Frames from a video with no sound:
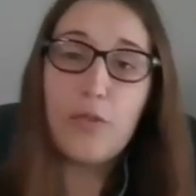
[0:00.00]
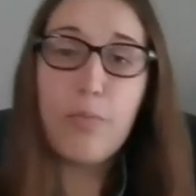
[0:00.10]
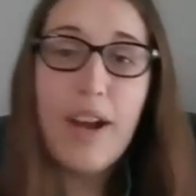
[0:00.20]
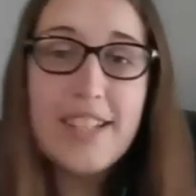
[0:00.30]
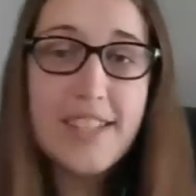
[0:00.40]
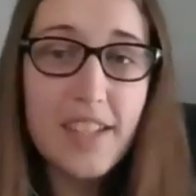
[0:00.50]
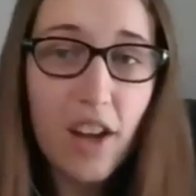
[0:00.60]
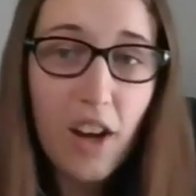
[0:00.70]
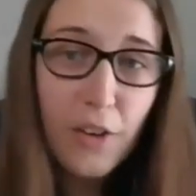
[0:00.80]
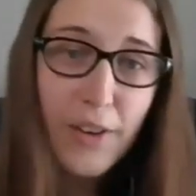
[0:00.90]
of Brexit.
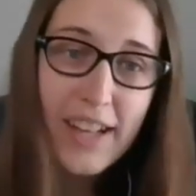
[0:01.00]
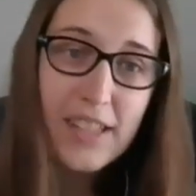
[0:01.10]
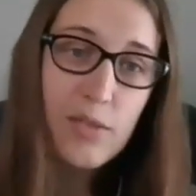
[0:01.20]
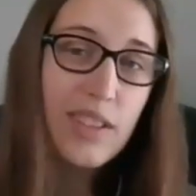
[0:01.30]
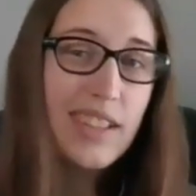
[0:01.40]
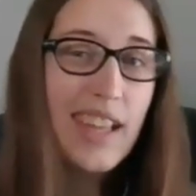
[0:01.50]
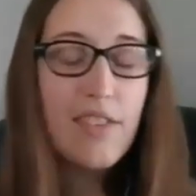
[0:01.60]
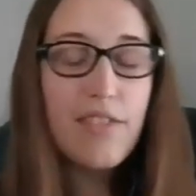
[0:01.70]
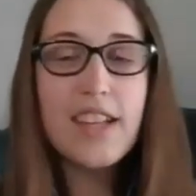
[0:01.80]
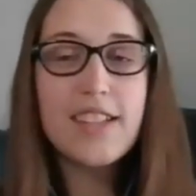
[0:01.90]
All right, so a lot
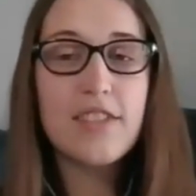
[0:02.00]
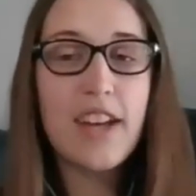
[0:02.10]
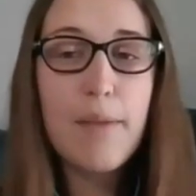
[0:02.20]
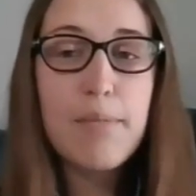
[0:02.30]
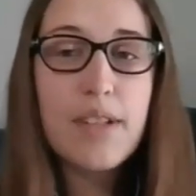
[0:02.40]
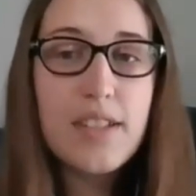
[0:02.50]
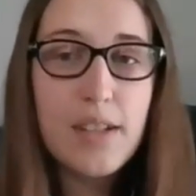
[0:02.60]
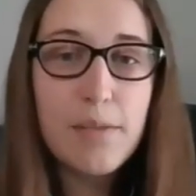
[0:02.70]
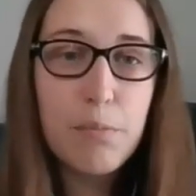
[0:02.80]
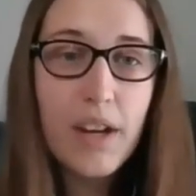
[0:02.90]
of things have happened
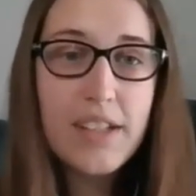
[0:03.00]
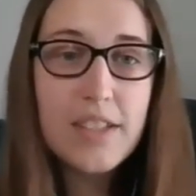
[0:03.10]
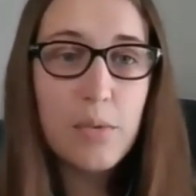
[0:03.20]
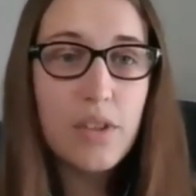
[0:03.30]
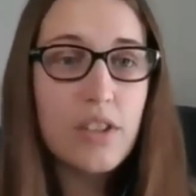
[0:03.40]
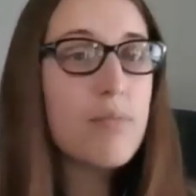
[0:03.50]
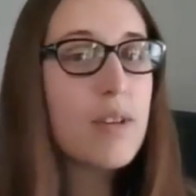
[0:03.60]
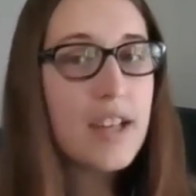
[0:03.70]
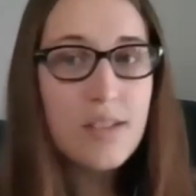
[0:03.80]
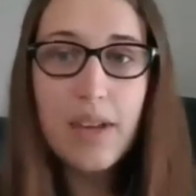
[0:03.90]
in Brexit world
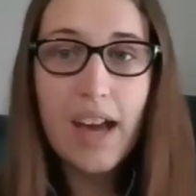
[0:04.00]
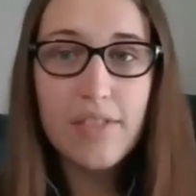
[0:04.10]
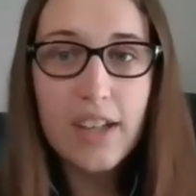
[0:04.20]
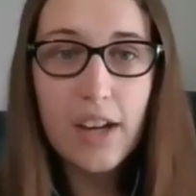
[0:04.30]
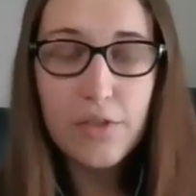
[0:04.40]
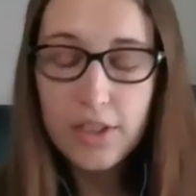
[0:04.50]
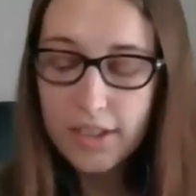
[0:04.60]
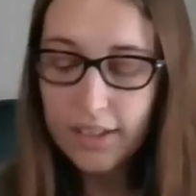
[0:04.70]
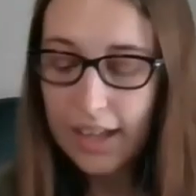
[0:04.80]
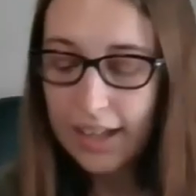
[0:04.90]
because we haven't covered it
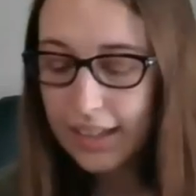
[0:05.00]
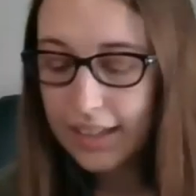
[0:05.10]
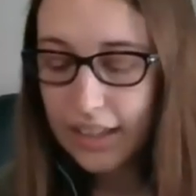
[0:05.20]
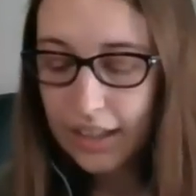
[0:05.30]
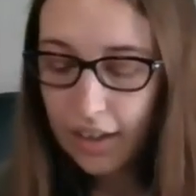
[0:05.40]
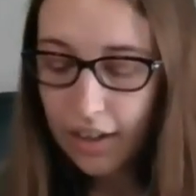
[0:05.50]
a lot lately.